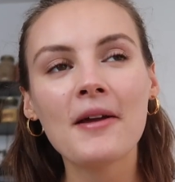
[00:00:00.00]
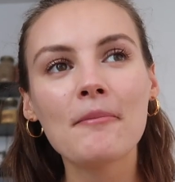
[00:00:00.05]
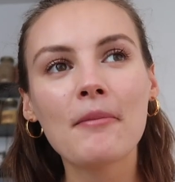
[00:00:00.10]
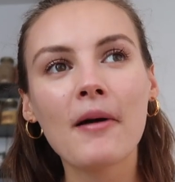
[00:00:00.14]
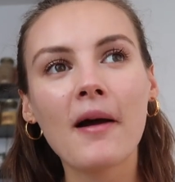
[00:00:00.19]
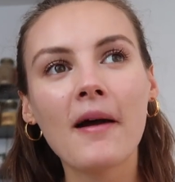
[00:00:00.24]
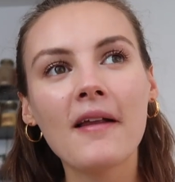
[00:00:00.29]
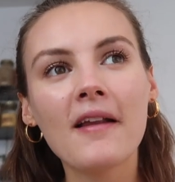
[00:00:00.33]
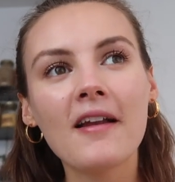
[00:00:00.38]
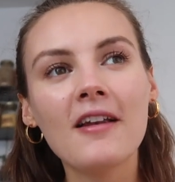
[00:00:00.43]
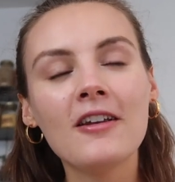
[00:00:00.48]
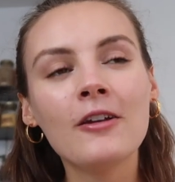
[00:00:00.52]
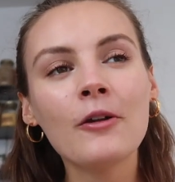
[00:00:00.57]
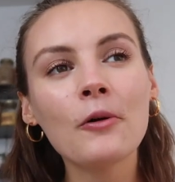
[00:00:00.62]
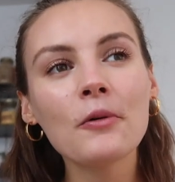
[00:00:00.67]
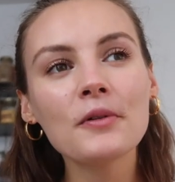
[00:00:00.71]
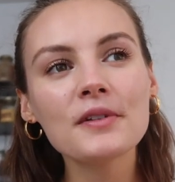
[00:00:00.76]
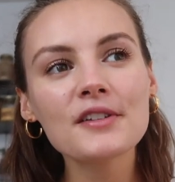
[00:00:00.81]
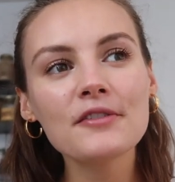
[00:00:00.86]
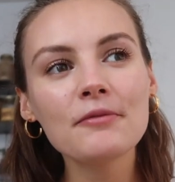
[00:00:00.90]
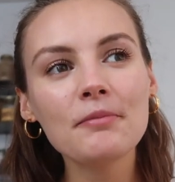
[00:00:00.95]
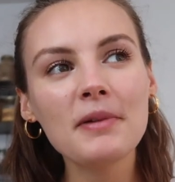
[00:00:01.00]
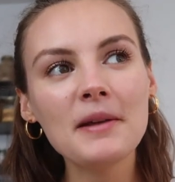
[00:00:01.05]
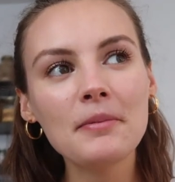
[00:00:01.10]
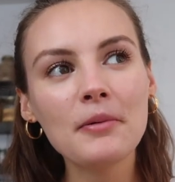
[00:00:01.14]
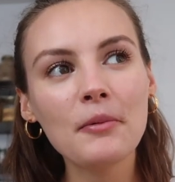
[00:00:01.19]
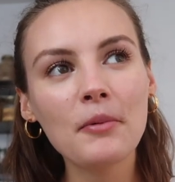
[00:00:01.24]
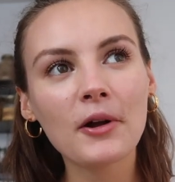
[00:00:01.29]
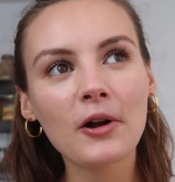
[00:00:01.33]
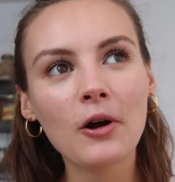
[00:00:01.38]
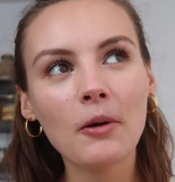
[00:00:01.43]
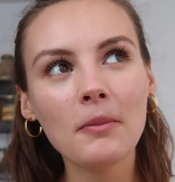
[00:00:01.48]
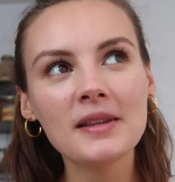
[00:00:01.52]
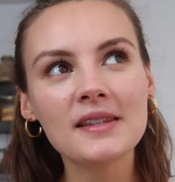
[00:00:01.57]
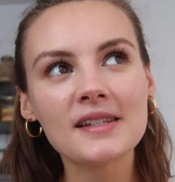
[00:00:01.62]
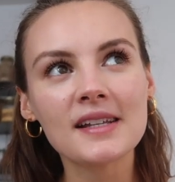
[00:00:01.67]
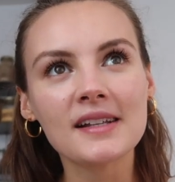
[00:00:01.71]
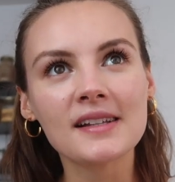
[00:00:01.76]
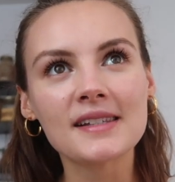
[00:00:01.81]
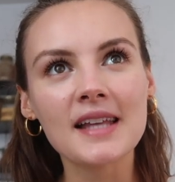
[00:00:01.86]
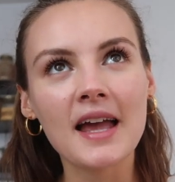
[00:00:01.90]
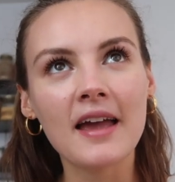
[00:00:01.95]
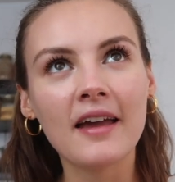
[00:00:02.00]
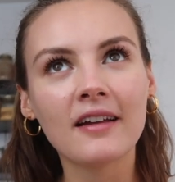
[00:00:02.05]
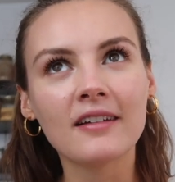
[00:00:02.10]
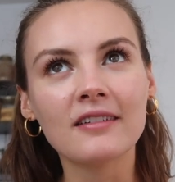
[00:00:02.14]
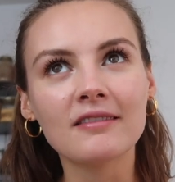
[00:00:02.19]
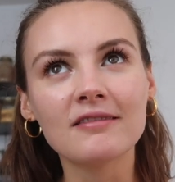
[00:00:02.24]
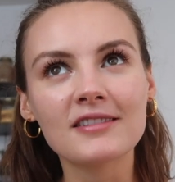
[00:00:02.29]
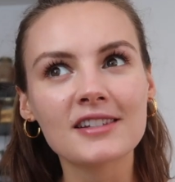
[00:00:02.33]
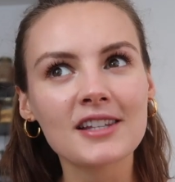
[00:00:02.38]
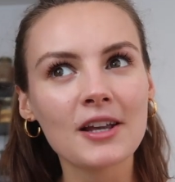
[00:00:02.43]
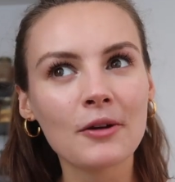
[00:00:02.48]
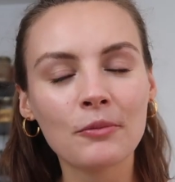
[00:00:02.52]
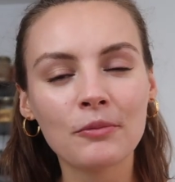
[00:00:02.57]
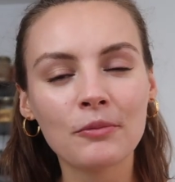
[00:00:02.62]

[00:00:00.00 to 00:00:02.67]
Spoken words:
But lots of people were commenting saying, so